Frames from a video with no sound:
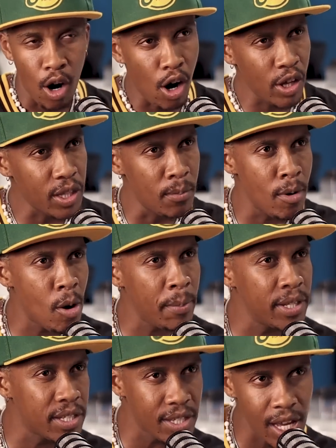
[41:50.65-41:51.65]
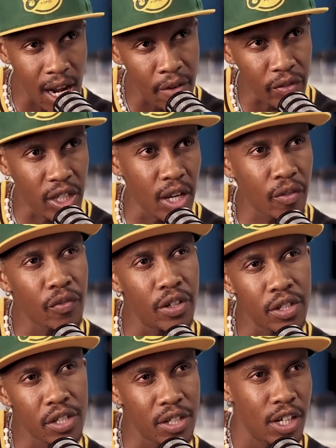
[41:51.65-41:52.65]
All the moments that I've
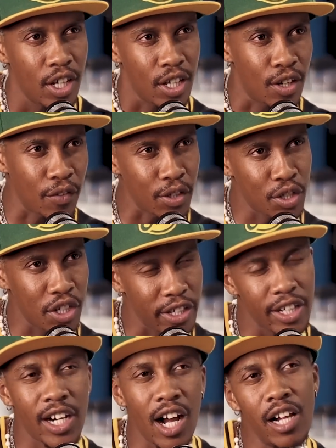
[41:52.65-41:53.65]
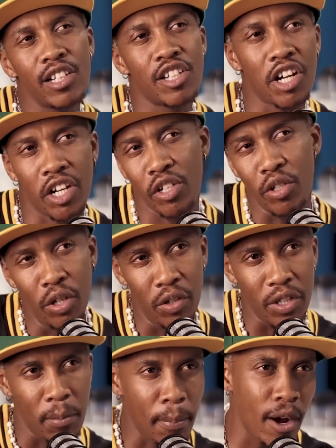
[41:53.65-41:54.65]
given yeah. to the culture, you
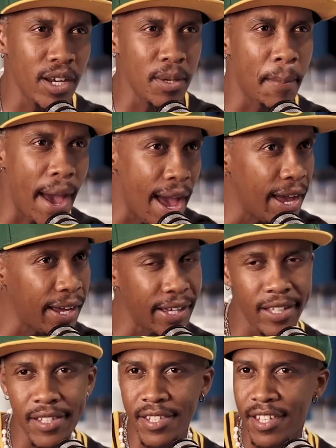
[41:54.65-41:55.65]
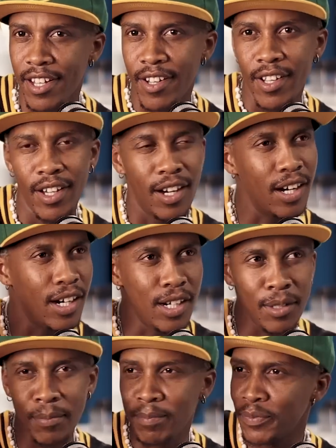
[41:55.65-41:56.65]
know, the body bags,
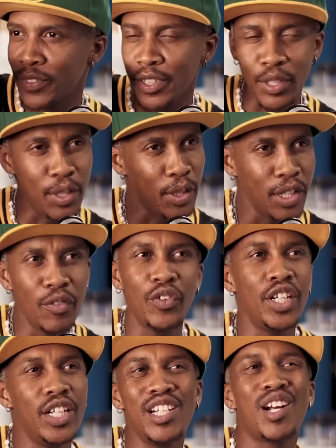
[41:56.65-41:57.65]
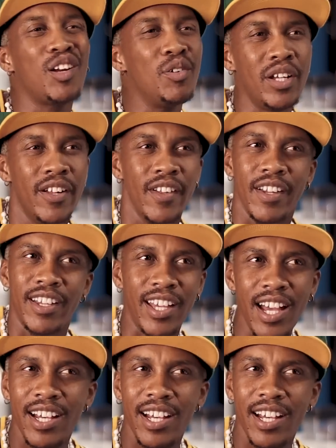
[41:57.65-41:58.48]
um, you know, even include everything.